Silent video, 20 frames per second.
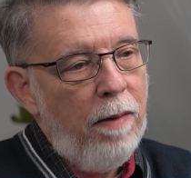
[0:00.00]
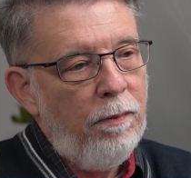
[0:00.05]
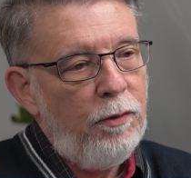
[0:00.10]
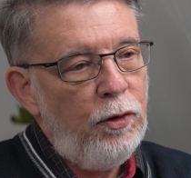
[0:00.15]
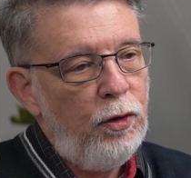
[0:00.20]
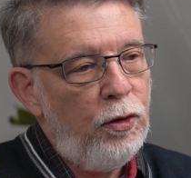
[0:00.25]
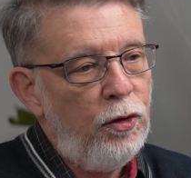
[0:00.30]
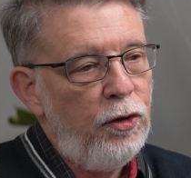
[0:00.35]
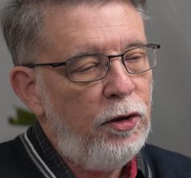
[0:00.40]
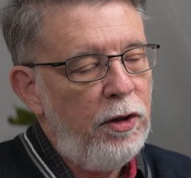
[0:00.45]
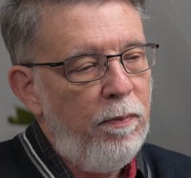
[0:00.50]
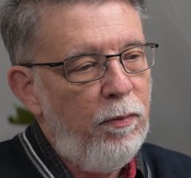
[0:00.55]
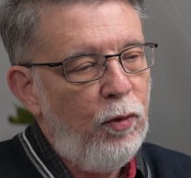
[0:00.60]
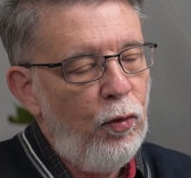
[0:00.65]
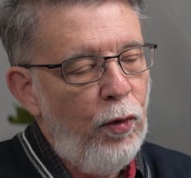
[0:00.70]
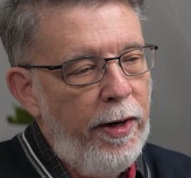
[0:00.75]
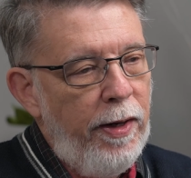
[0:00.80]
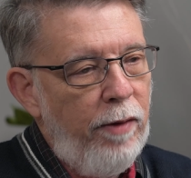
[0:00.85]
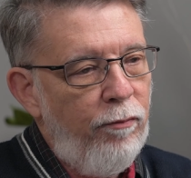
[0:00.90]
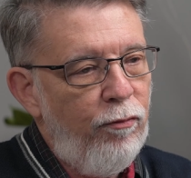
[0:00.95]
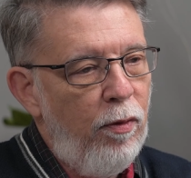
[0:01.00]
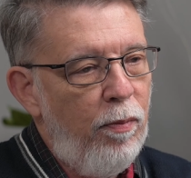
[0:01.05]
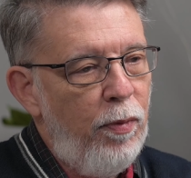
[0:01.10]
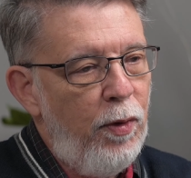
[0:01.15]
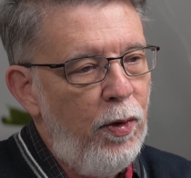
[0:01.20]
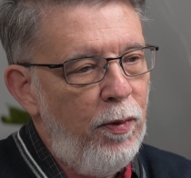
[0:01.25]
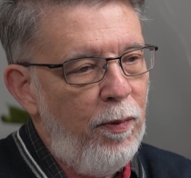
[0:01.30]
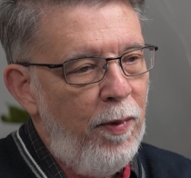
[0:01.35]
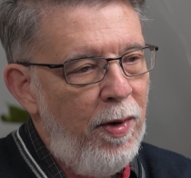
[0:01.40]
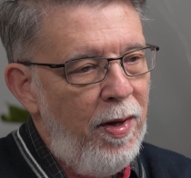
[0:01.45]
I'm sure, some training from
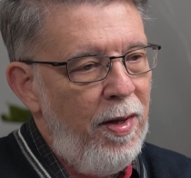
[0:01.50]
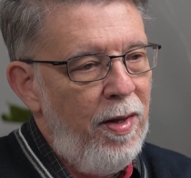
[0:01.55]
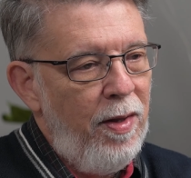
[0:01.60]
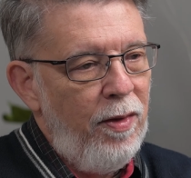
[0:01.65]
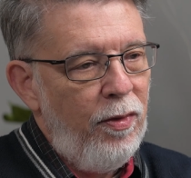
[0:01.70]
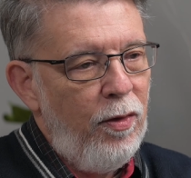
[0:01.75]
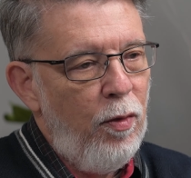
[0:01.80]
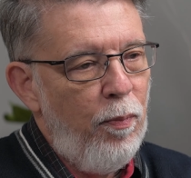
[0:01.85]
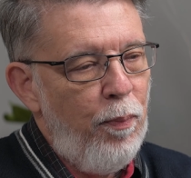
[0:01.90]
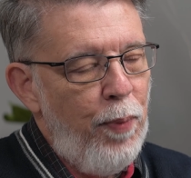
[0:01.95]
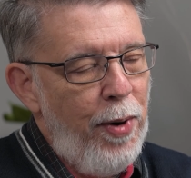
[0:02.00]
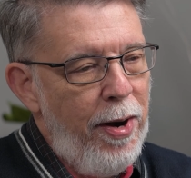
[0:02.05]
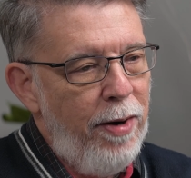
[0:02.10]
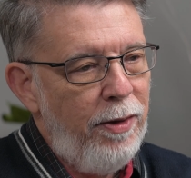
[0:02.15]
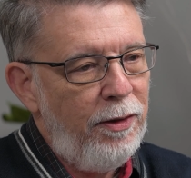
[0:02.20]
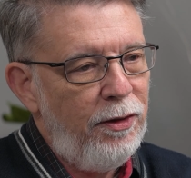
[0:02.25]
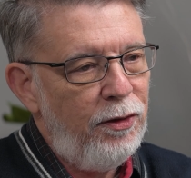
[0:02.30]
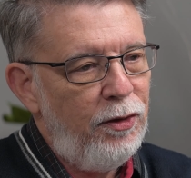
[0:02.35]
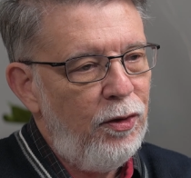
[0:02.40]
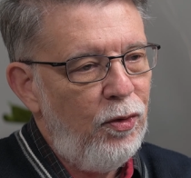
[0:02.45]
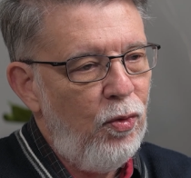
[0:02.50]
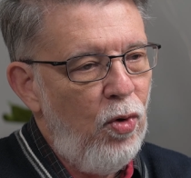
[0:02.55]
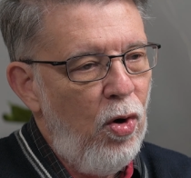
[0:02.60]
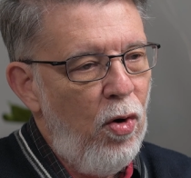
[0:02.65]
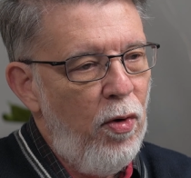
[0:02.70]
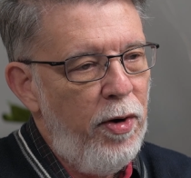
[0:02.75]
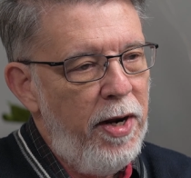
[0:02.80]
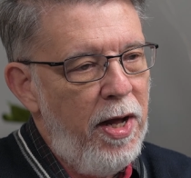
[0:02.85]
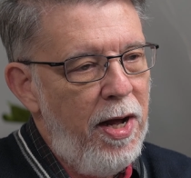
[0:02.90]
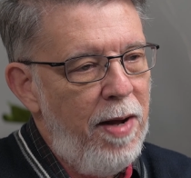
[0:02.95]
their, their parents as they're
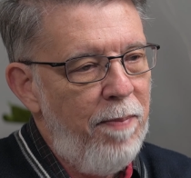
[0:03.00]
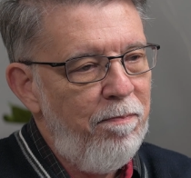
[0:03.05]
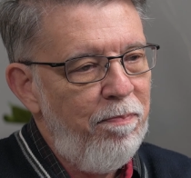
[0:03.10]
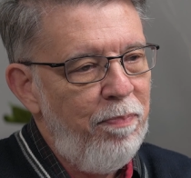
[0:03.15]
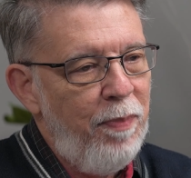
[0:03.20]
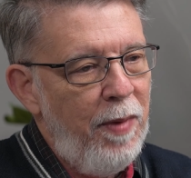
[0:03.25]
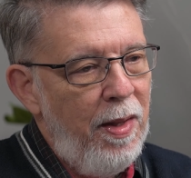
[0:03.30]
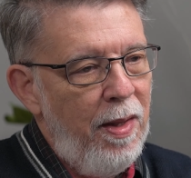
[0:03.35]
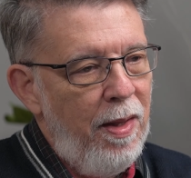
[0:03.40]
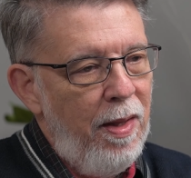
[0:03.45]
growing up.